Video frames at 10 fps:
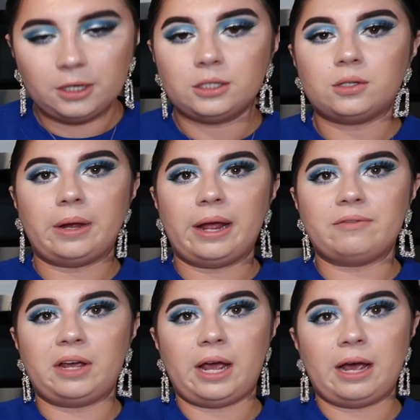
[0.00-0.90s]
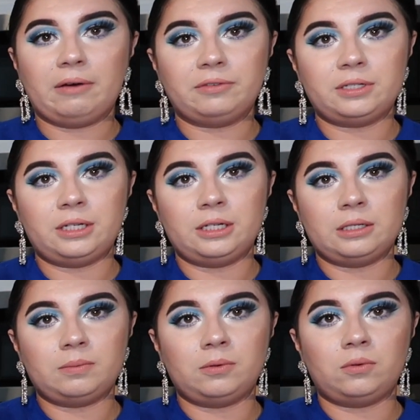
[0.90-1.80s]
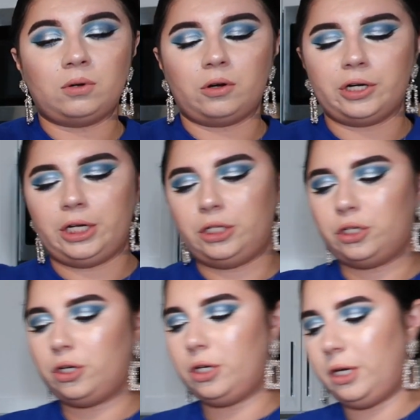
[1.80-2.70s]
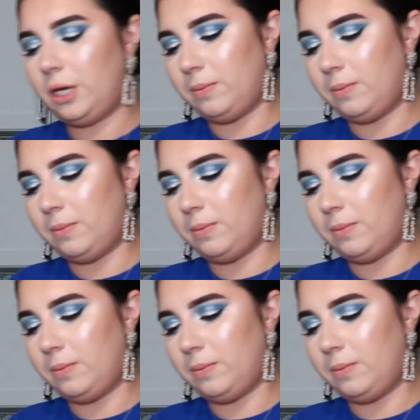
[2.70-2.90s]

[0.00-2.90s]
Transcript: So I have a half a teaspoon already dirty.